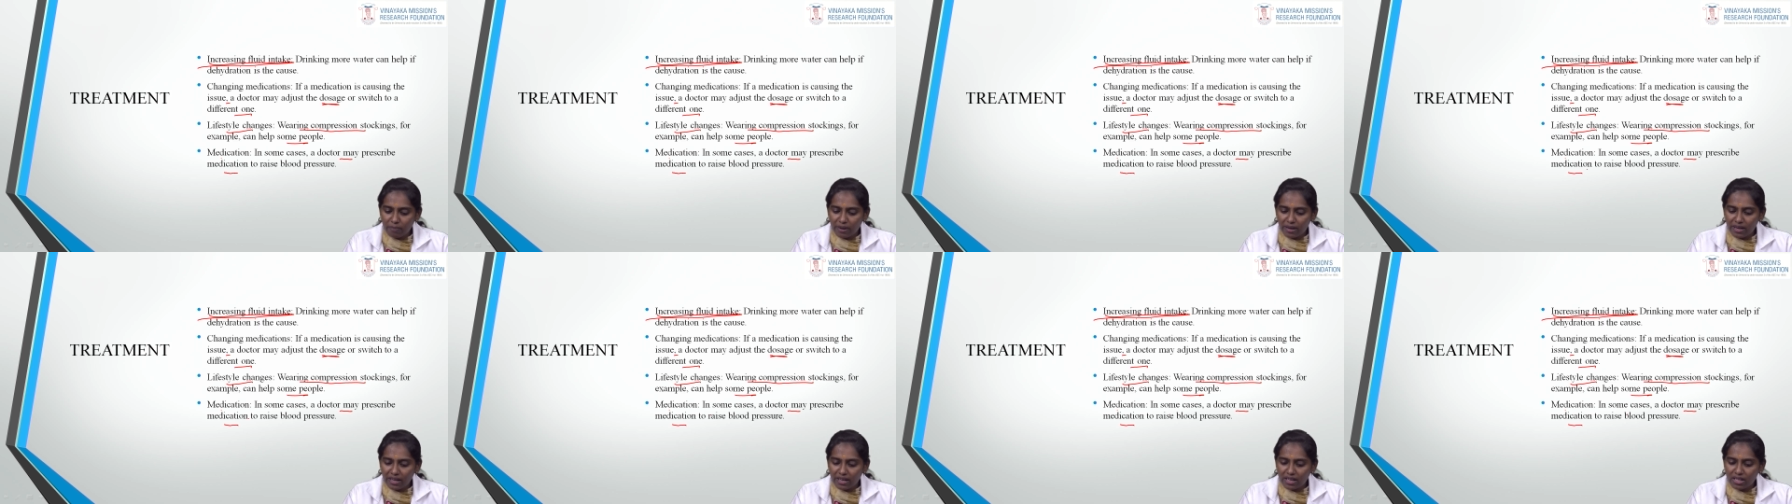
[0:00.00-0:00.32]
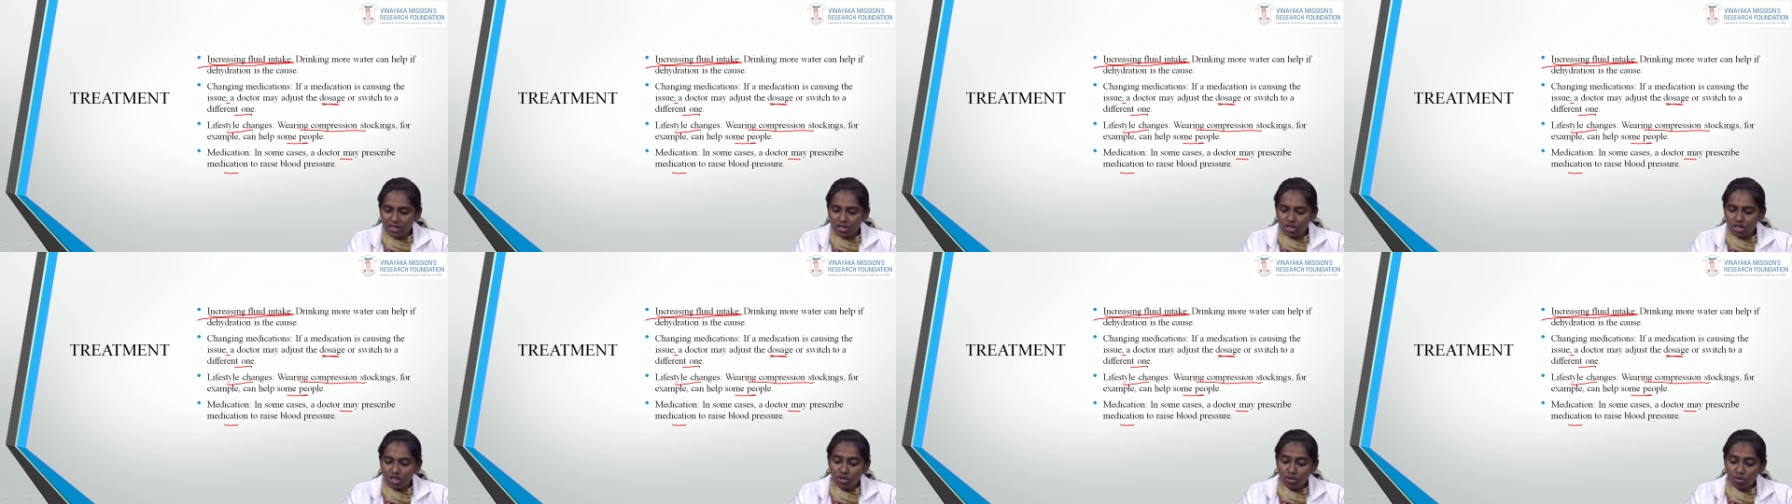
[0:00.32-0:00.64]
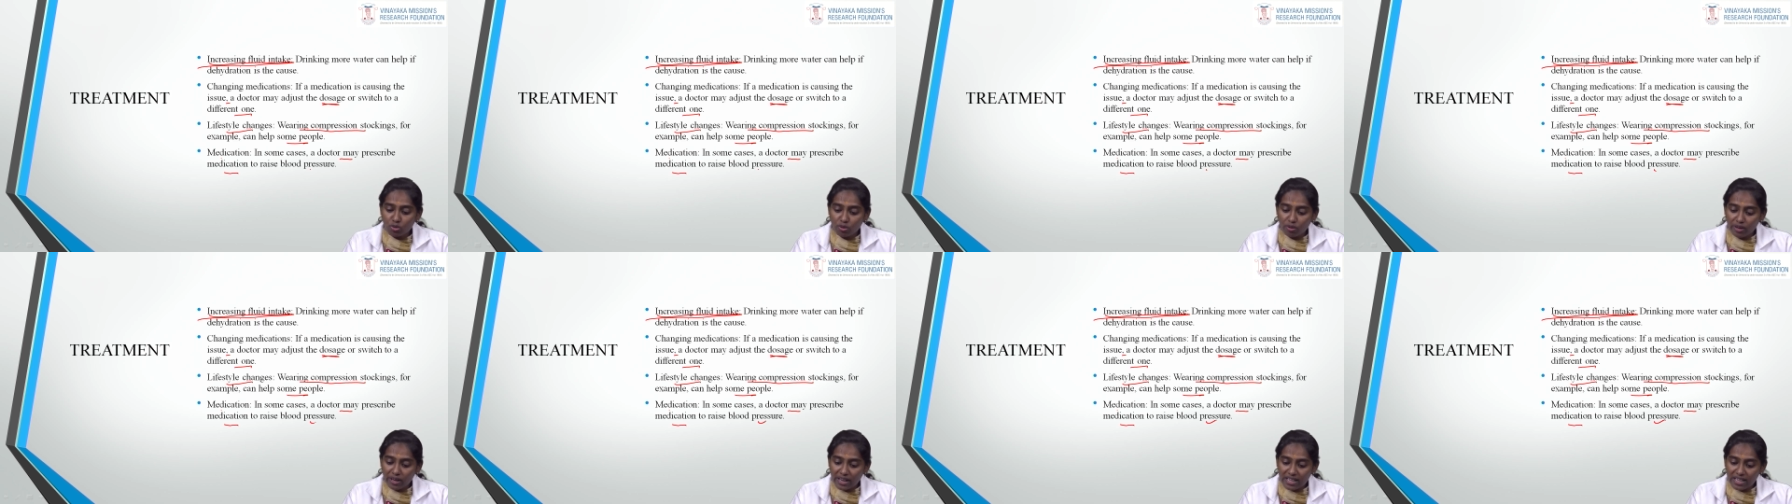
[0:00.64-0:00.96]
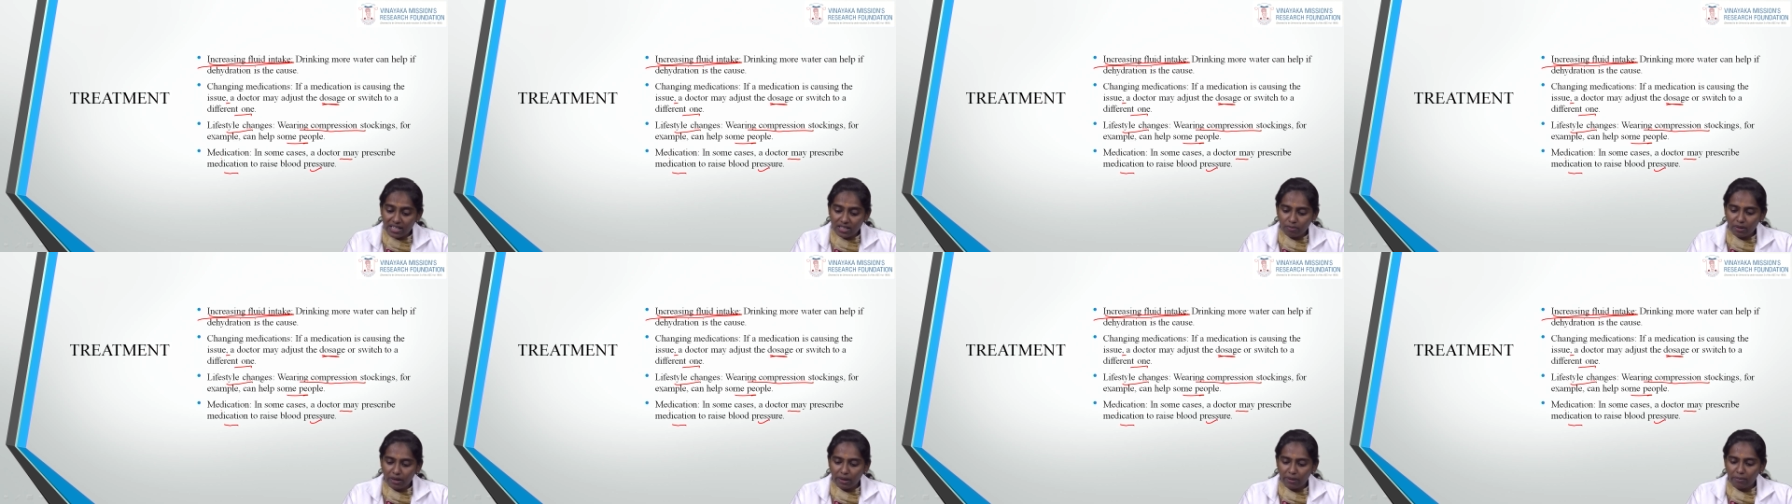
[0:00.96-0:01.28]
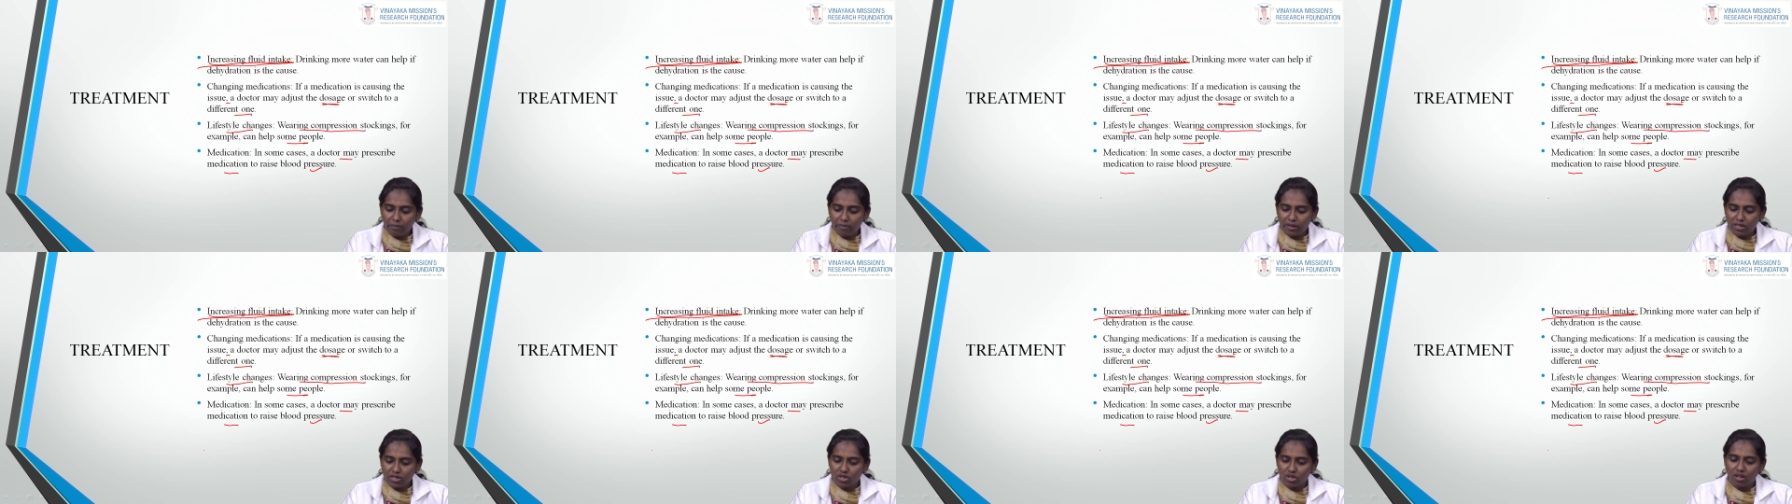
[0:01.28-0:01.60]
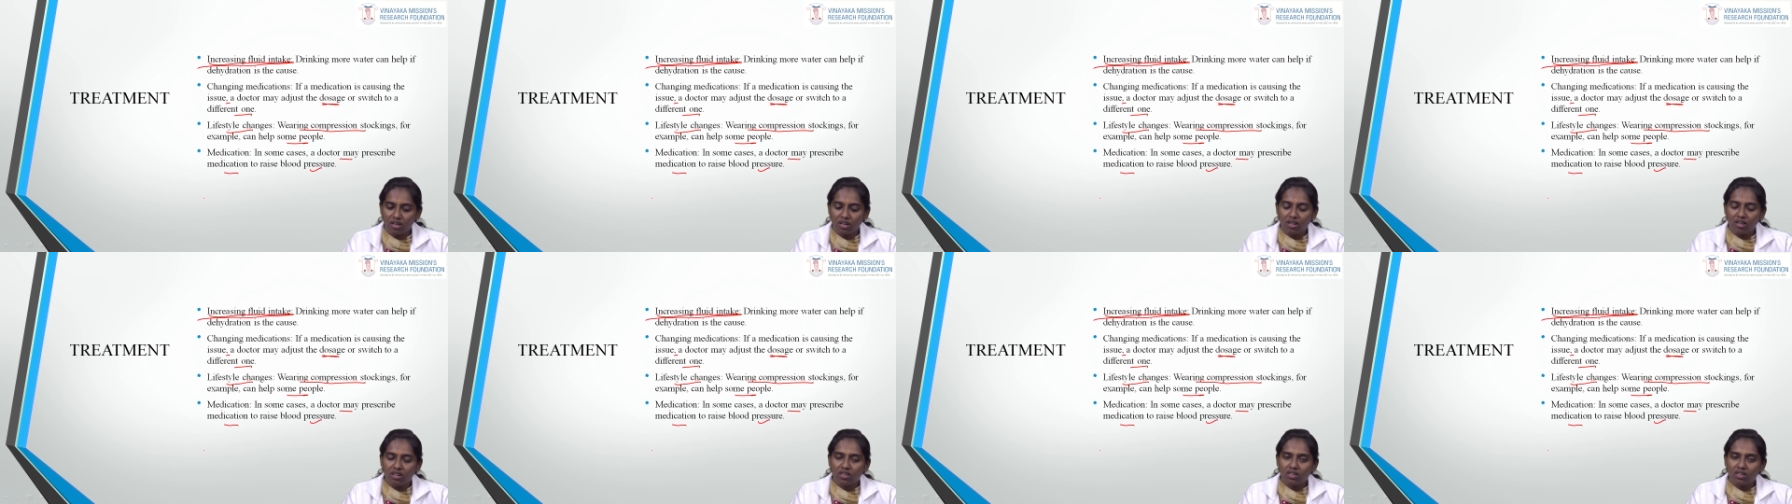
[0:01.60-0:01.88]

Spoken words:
medication to raise blood pressure.